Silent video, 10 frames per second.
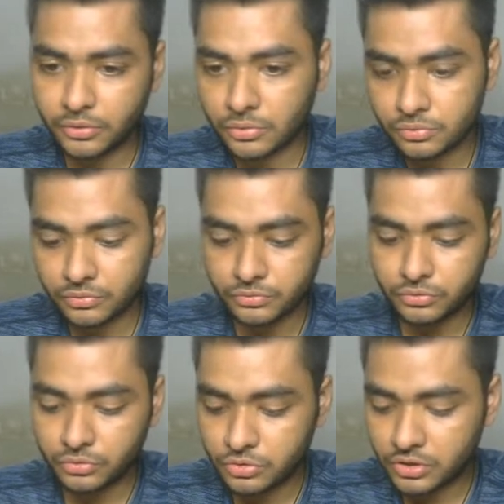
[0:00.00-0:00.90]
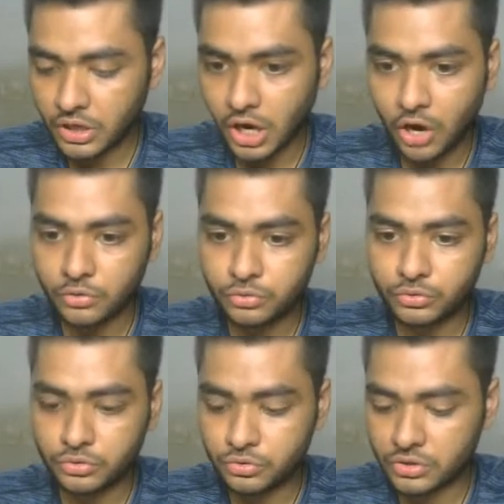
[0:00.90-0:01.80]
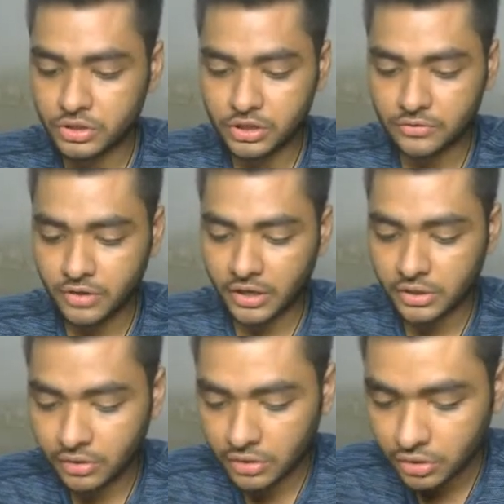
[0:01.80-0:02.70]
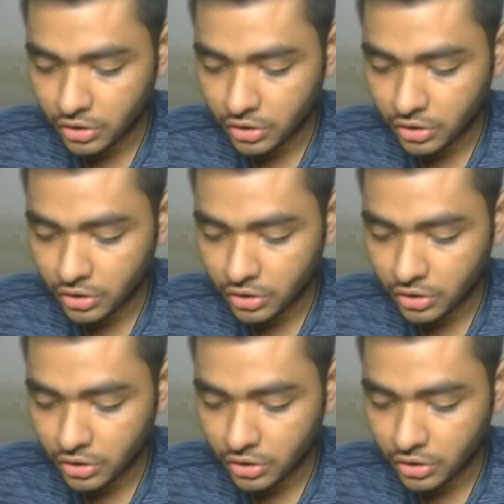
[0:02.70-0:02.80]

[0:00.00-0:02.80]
to see how to use this. We can